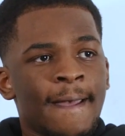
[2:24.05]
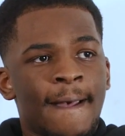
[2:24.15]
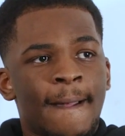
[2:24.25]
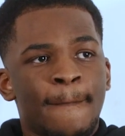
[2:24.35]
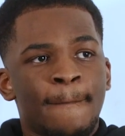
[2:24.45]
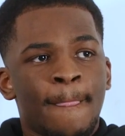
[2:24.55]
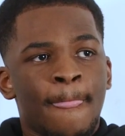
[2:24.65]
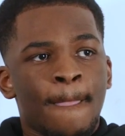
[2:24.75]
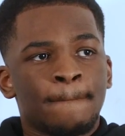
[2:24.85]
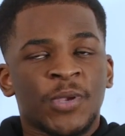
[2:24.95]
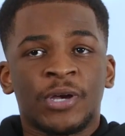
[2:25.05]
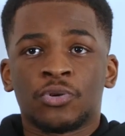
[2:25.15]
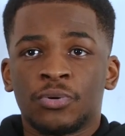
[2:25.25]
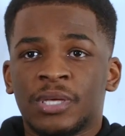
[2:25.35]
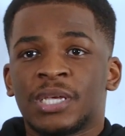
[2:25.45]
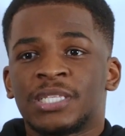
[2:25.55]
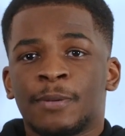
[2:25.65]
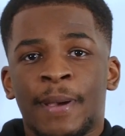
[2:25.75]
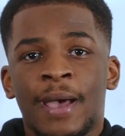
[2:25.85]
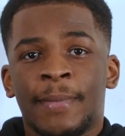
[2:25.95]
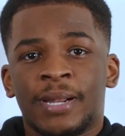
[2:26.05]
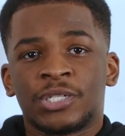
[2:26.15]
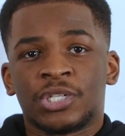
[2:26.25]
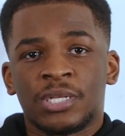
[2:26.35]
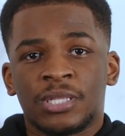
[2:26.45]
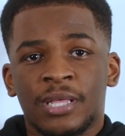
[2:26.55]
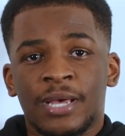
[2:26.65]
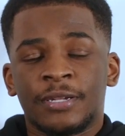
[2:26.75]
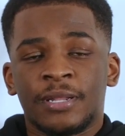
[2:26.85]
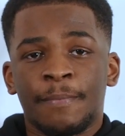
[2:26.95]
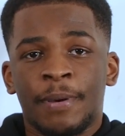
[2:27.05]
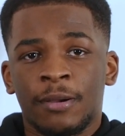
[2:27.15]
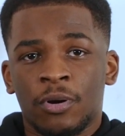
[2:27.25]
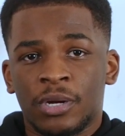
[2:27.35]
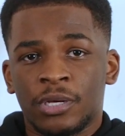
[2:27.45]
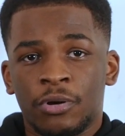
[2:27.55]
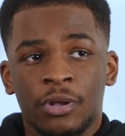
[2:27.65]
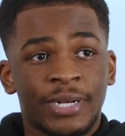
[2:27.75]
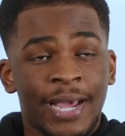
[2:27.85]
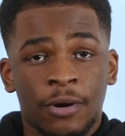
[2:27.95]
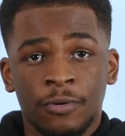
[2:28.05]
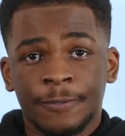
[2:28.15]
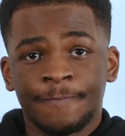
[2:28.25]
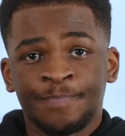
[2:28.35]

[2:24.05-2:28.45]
So I do think he's a better manager than Pep Guardiola now.